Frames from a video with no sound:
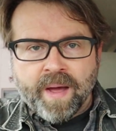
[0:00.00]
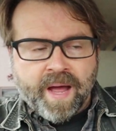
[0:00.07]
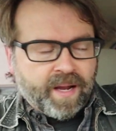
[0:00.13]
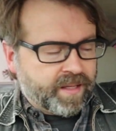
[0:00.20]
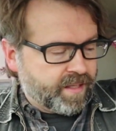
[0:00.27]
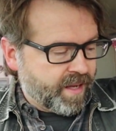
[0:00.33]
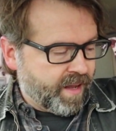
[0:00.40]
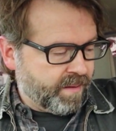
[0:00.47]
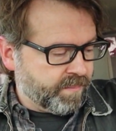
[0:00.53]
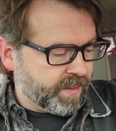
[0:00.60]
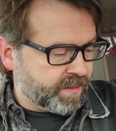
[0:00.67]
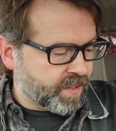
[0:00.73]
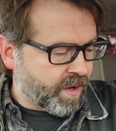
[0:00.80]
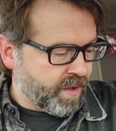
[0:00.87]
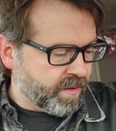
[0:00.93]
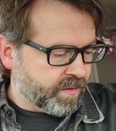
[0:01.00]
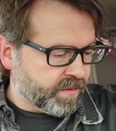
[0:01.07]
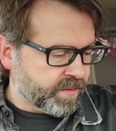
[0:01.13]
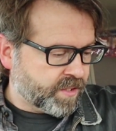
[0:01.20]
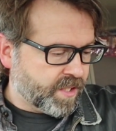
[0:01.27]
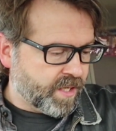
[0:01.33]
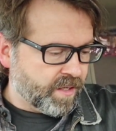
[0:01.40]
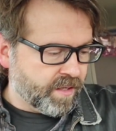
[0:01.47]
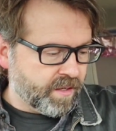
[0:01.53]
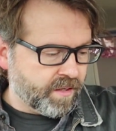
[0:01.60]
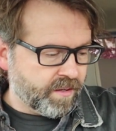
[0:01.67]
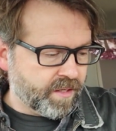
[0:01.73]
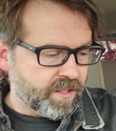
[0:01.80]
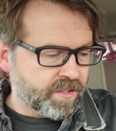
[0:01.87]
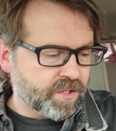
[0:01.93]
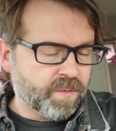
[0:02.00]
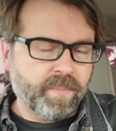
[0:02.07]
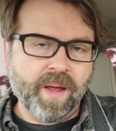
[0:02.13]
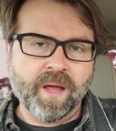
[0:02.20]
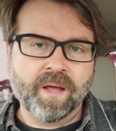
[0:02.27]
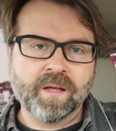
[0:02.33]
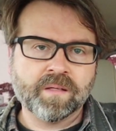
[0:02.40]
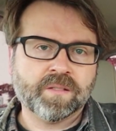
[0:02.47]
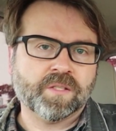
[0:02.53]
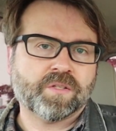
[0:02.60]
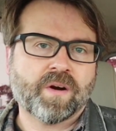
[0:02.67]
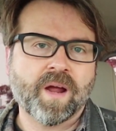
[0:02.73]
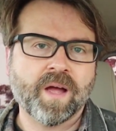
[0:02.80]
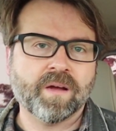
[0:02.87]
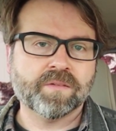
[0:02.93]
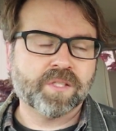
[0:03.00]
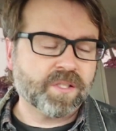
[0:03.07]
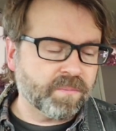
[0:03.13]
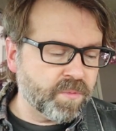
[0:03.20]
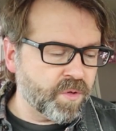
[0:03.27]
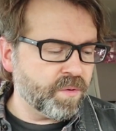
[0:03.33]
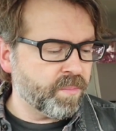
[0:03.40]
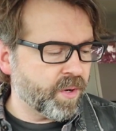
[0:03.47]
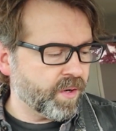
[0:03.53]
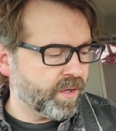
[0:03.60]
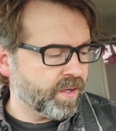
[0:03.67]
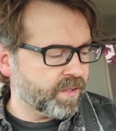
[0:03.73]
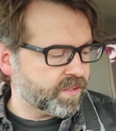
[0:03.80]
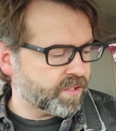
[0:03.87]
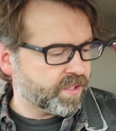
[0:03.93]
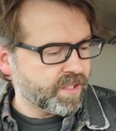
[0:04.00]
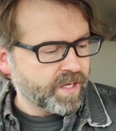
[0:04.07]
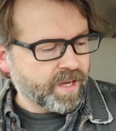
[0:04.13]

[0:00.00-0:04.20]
back at McDonald's here in Japan to try out some new burgers.